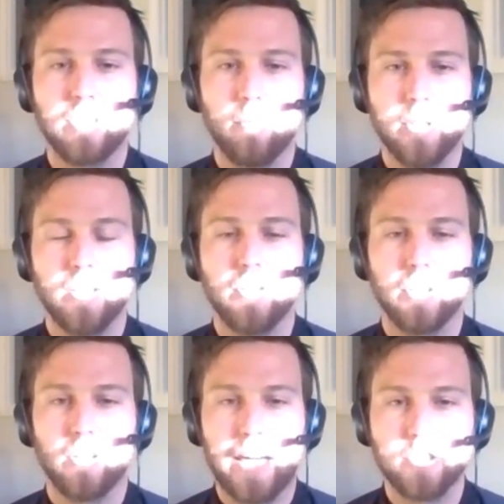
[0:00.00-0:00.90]
coming into
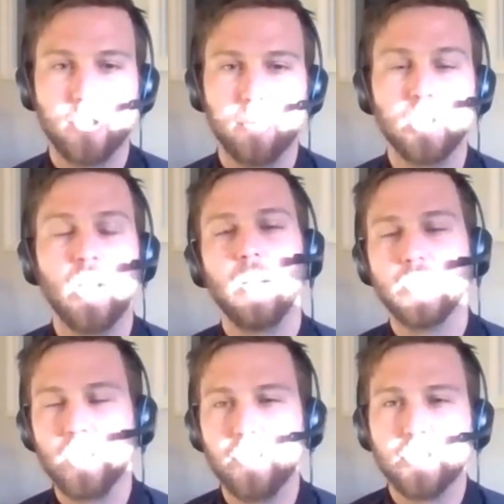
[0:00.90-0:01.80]
their classrooms?
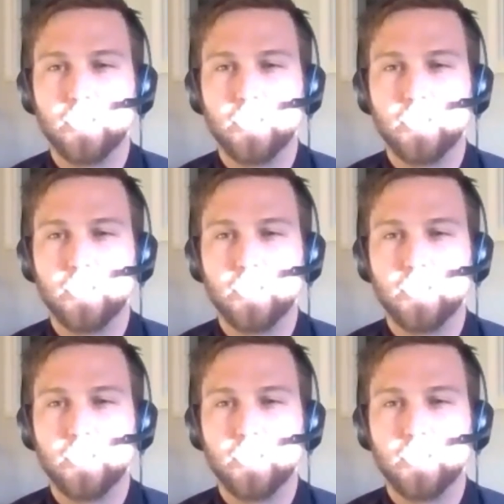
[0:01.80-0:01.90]
Because I'll just